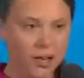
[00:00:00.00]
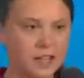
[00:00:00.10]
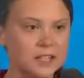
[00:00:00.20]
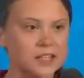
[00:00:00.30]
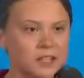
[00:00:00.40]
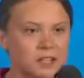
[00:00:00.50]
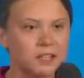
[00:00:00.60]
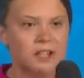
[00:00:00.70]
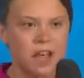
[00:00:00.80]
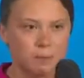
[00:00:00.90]
and
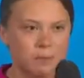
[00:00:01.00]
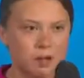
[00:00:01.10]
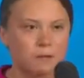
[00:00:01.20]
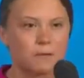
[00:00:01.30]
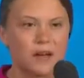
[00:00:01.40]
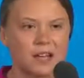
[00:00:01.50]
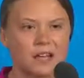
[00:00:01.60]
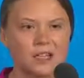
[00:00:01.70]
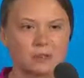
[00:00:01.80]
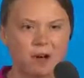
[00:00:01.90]
still kept on
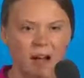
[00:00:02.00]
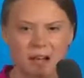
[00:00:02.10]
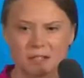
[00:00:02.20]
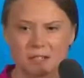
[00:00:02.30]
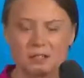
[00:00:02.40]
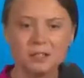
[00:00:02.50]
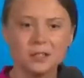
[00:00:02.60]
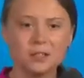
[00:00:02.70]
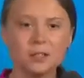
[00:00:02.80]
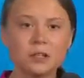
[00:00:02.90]
failing to act,
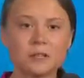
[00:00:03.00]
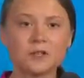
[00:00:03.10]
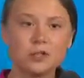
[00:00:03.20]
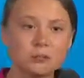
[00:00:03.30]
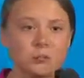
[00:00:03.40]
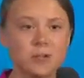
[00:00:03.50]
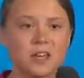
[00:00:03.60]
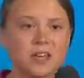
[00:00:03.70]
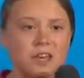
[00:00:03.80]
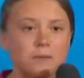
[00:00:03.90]
then you would be
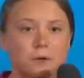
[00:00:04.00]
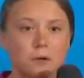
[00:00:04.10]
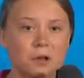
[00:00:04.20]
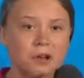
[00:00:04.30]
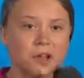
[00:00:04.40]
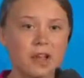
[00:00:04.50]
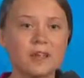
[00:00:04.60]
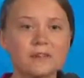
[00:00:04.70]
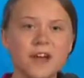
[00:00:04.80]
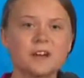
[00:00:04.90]
evil,
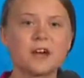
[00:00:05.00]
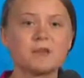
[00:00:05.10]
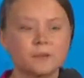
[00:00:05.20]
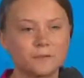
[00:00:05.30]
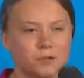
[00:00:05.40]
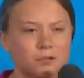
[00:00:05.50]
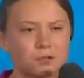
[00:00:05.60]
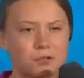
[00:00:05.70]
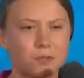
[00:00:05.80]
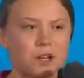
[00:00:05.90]
and that I refuse
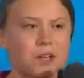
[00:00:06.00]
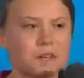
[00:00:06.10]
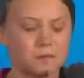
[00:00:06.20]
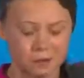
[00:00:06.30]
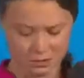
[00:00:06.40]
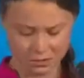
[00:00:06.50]
to believe.